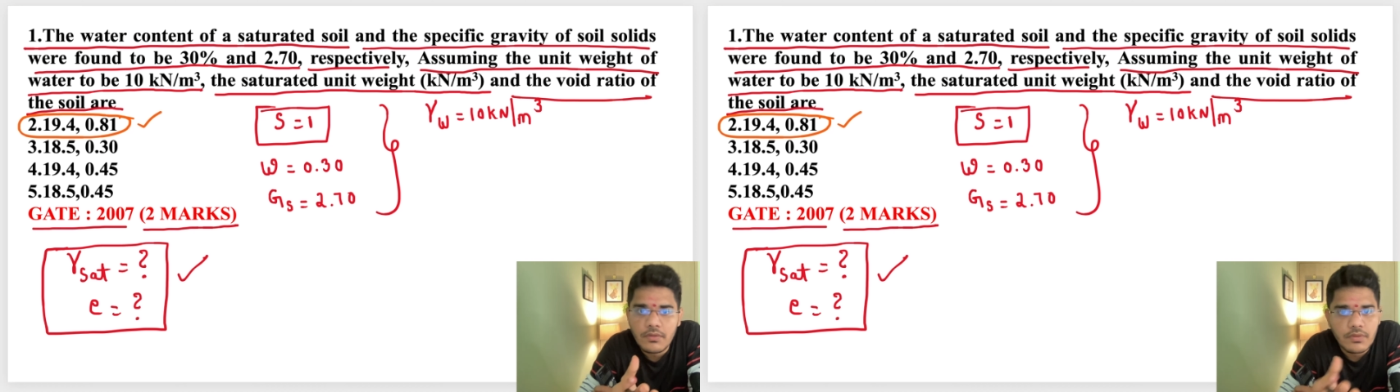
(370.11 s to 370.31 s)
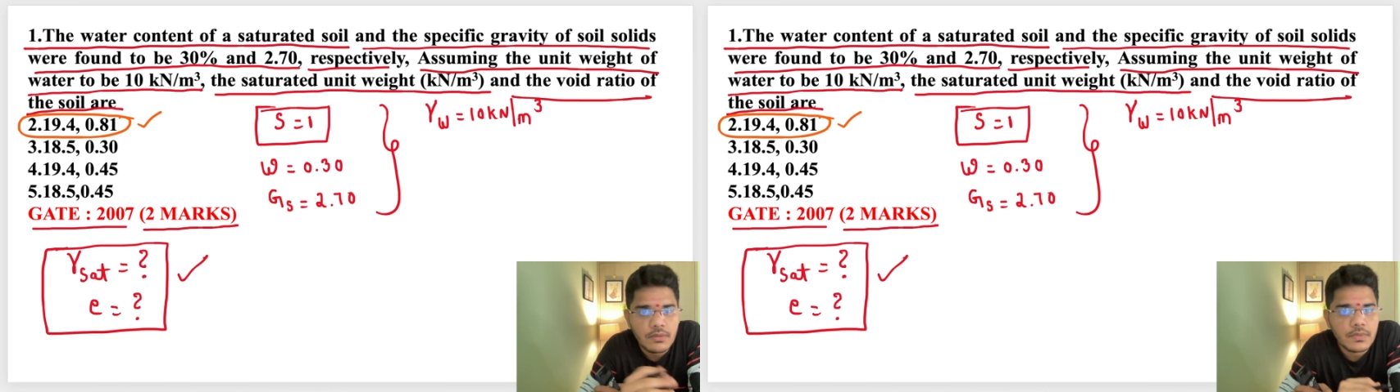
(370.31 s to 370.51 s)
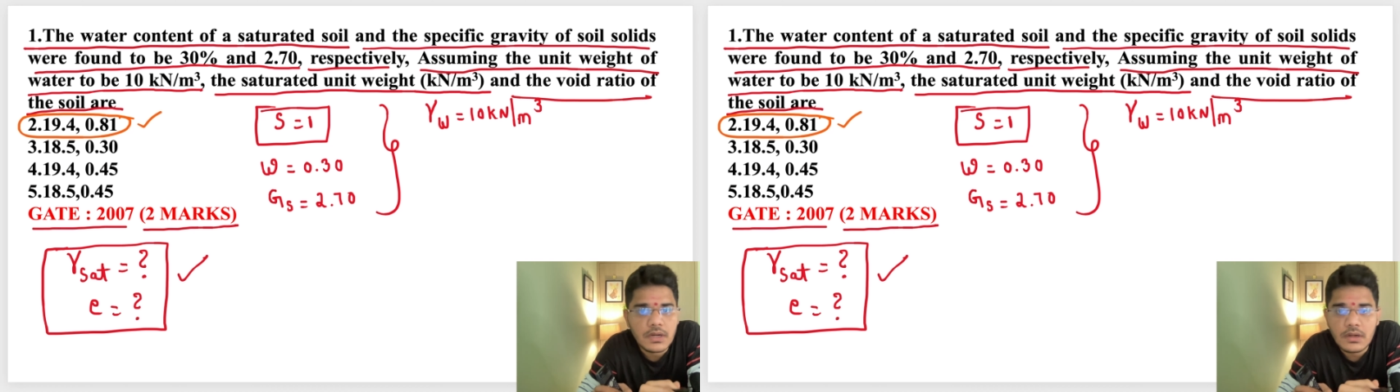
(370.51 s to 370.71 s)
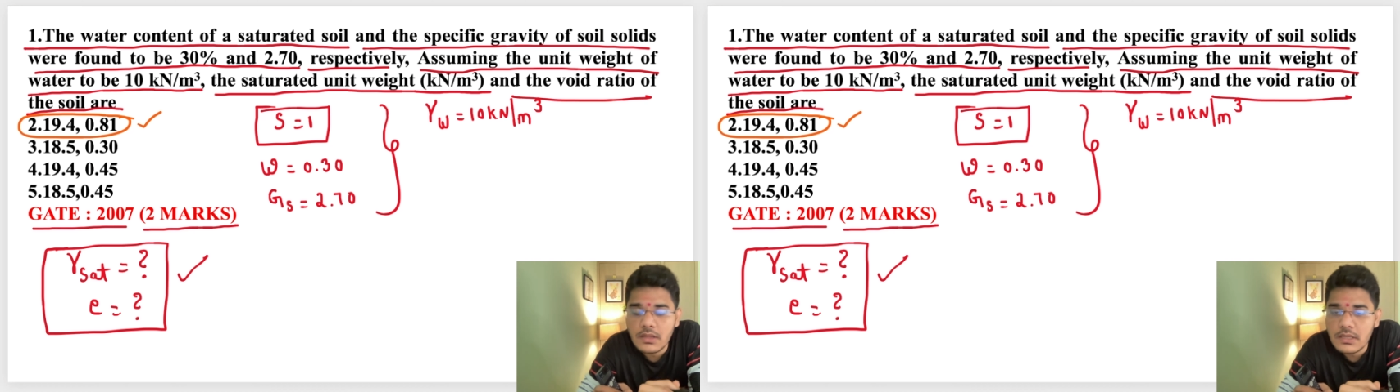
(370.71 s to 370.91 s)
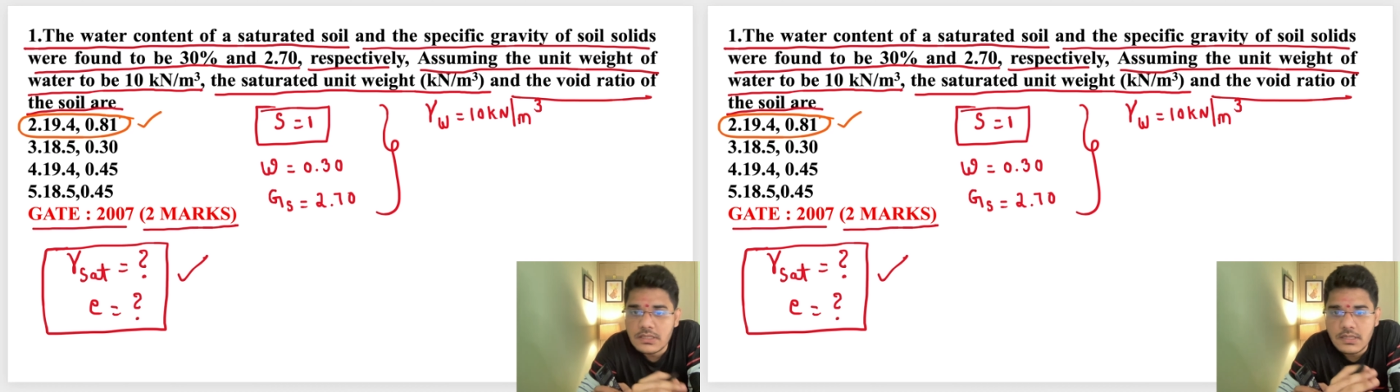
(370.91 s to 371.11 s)
From that,
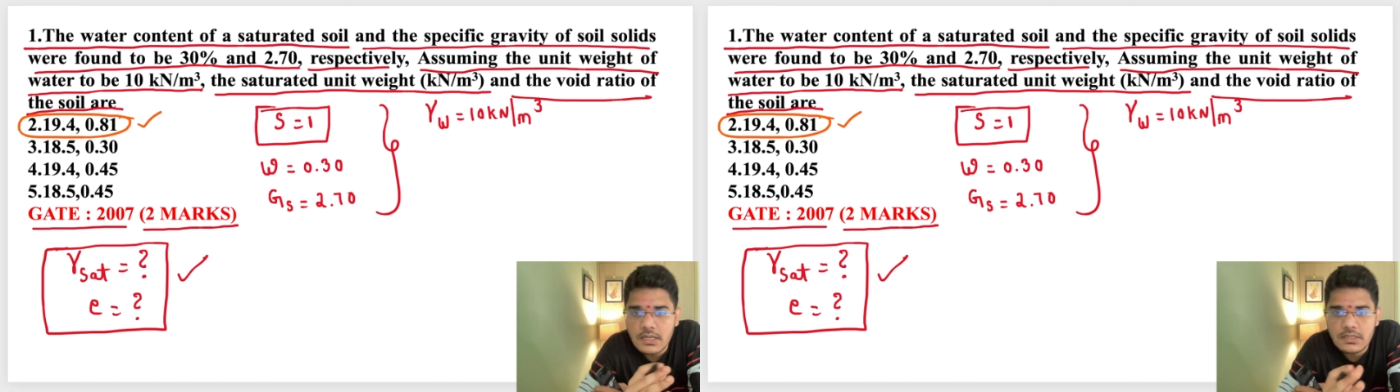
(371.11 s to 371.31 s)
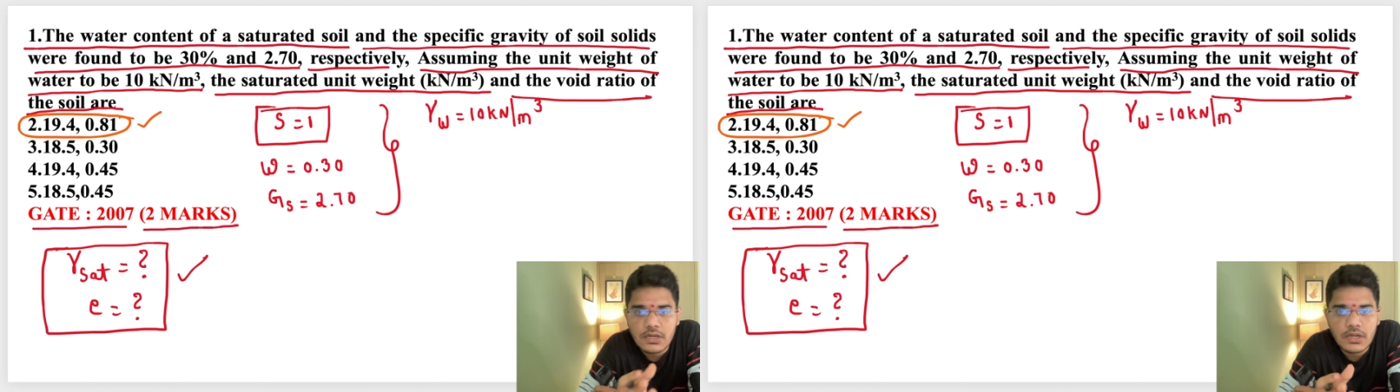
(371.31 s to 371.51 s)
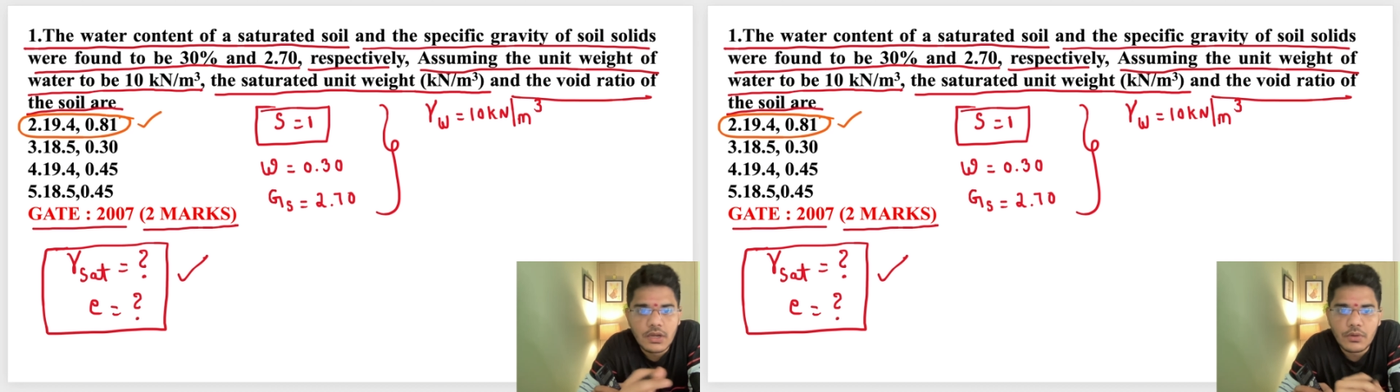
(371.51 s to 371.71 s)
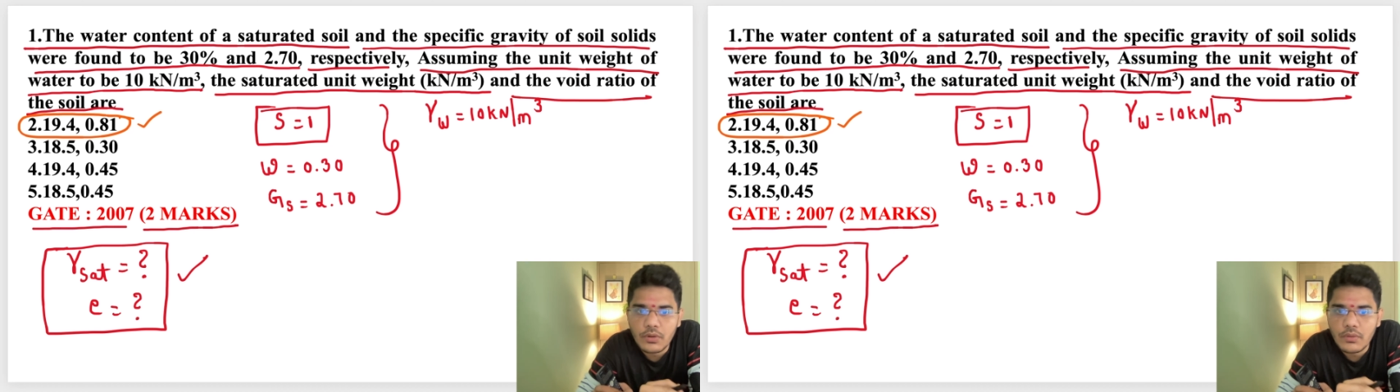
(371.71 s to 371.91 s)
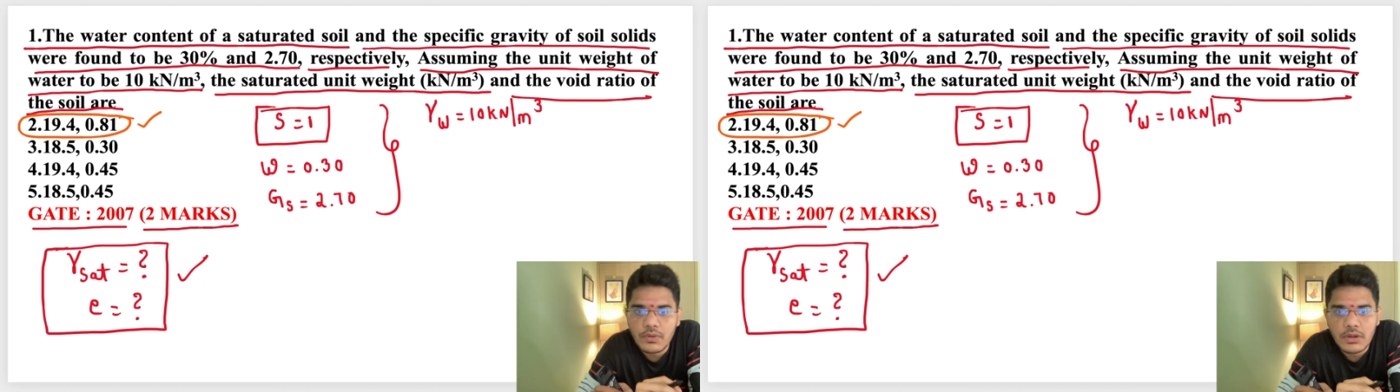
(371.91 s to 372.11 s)
saturated
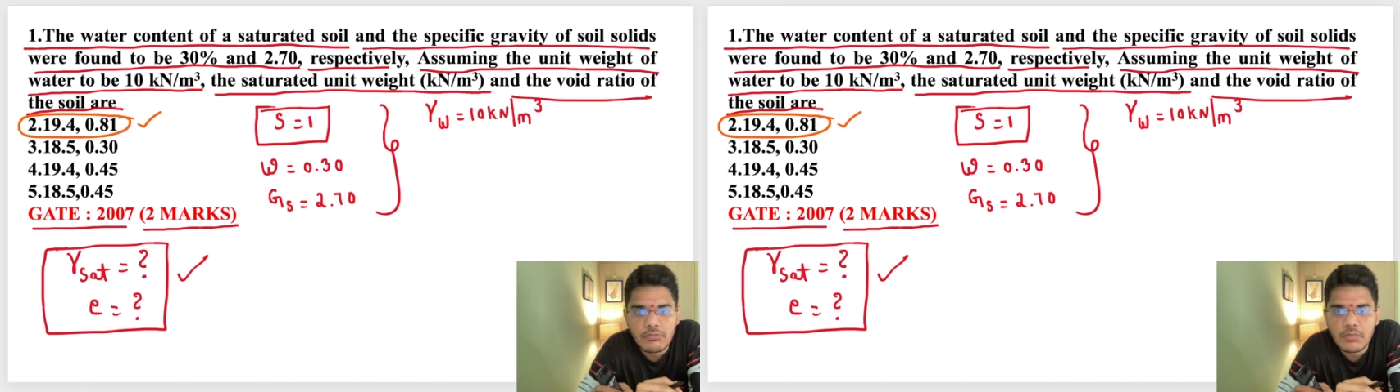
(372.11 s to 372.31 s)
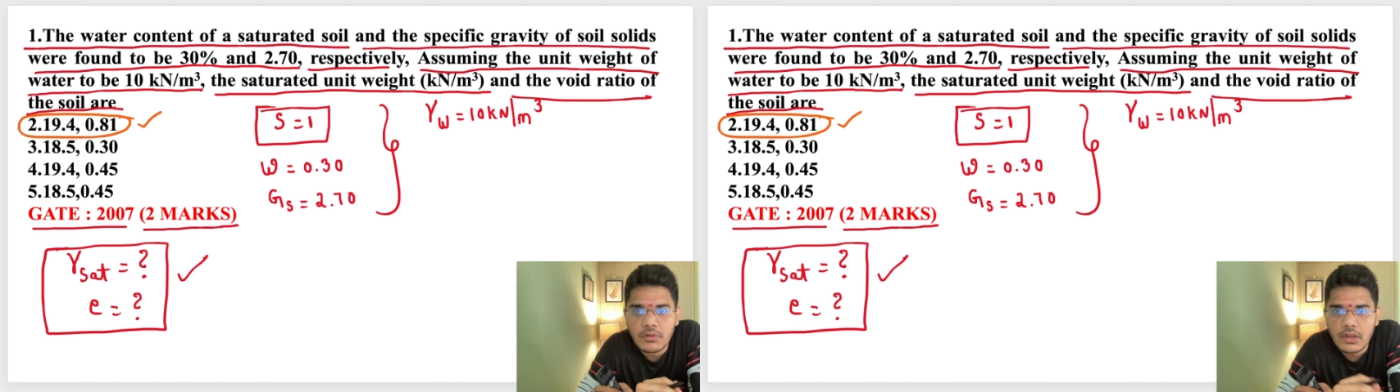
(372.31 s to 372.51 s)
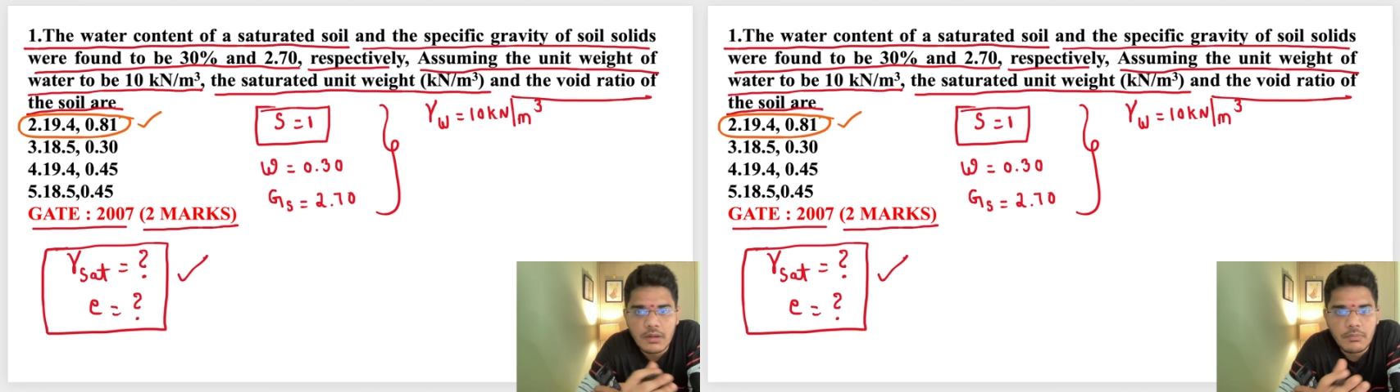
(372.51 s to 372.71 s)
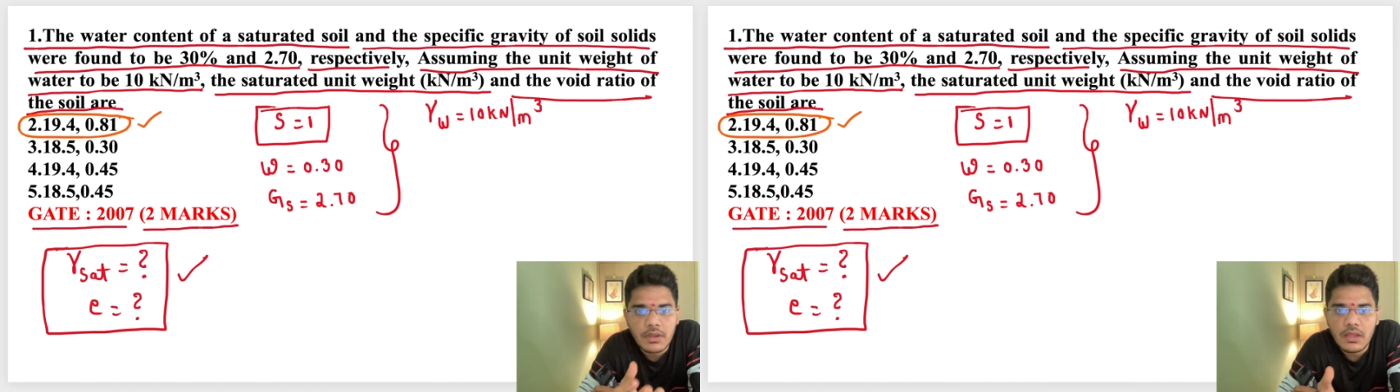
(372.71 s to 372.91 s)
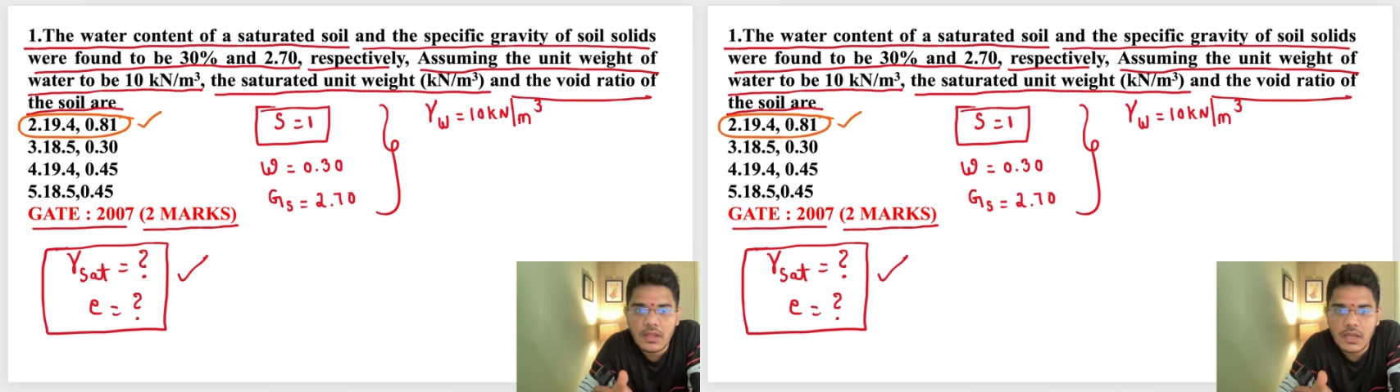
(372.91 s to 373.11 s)
unit weight can
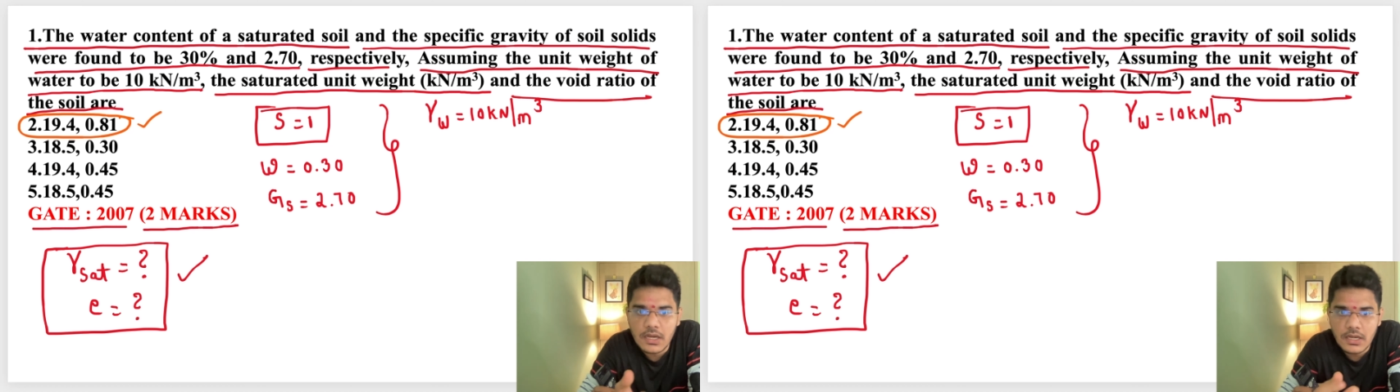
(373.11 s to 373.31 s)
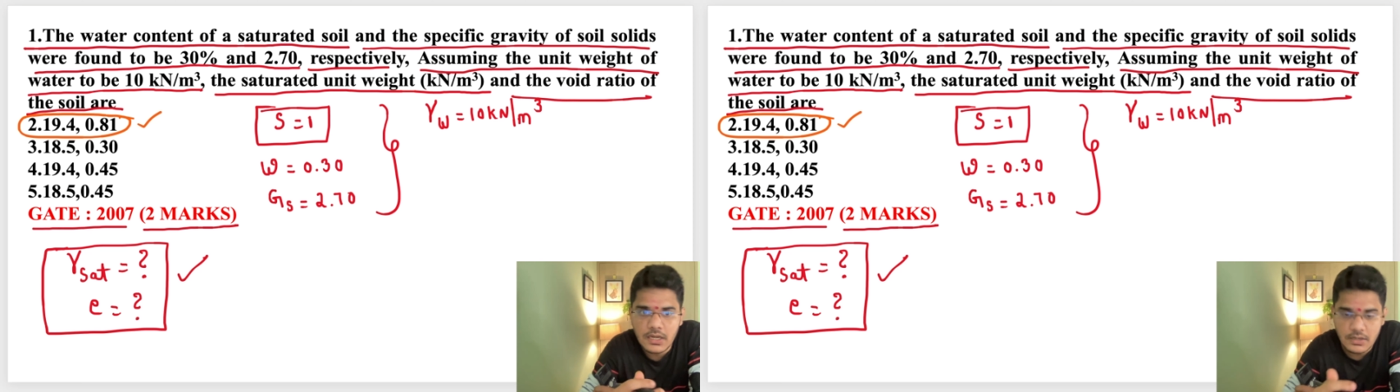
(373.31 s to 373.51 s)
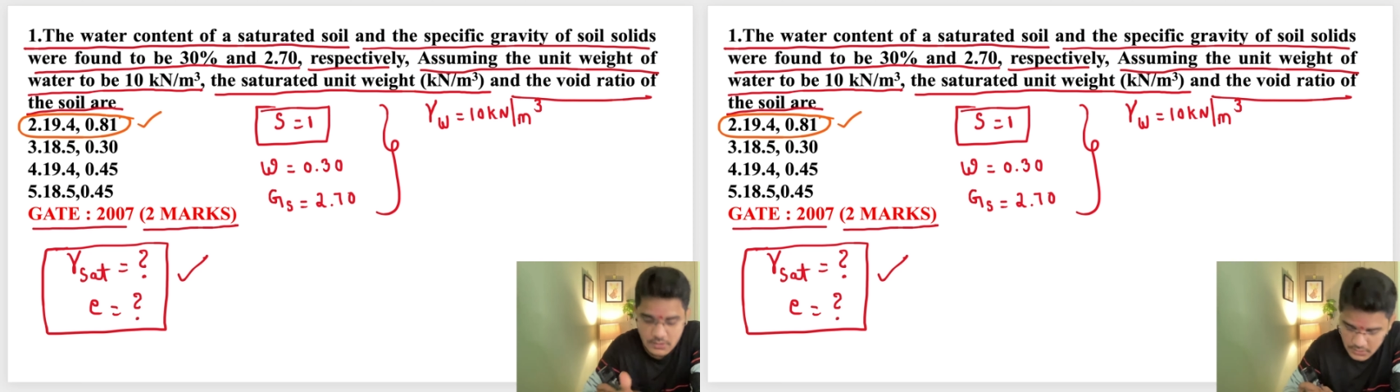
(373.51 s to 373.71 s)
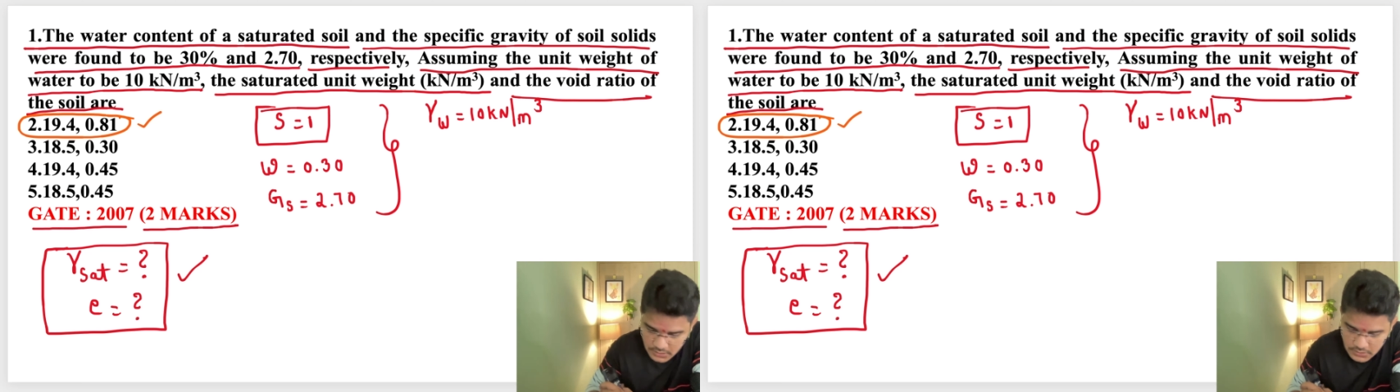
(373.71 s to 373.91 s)
be calculated.